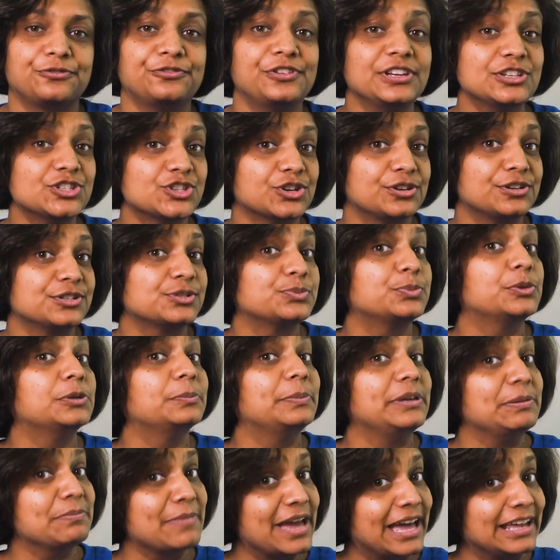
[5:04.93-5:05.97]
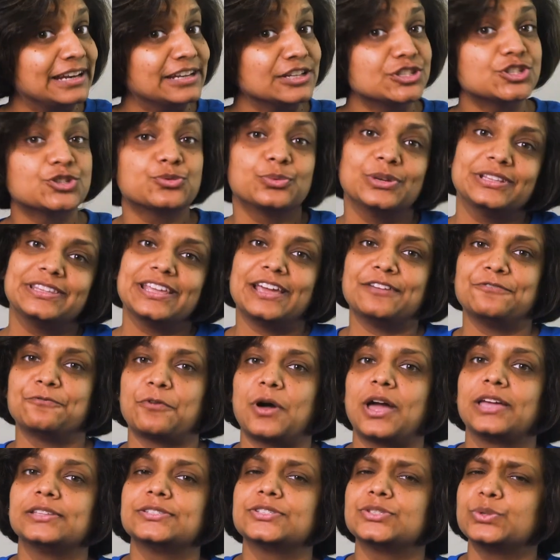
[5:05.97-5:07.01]
features will be managed with
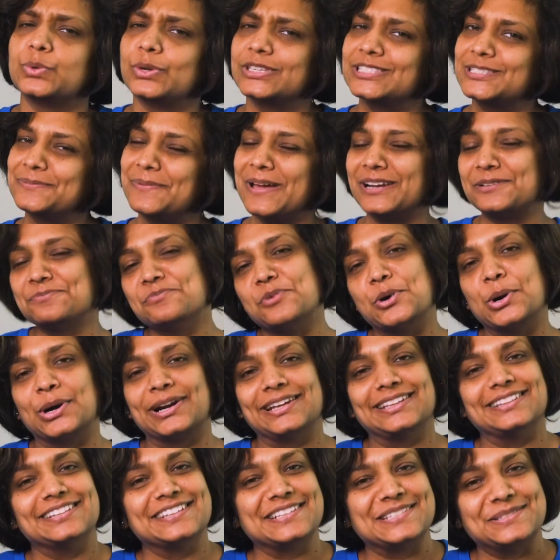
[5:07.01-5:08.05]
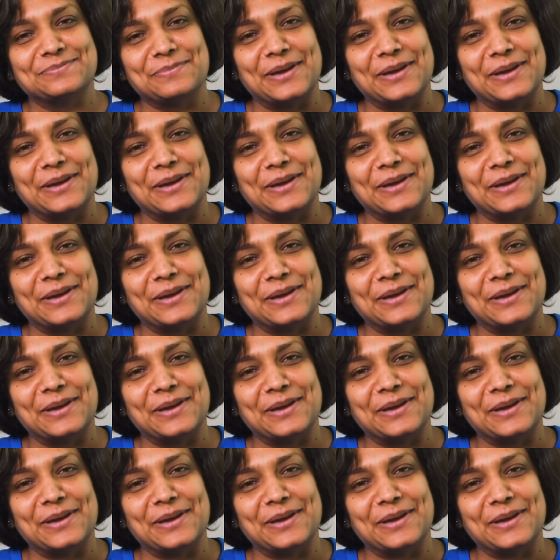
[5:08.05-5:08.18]
Environs, so expect more in this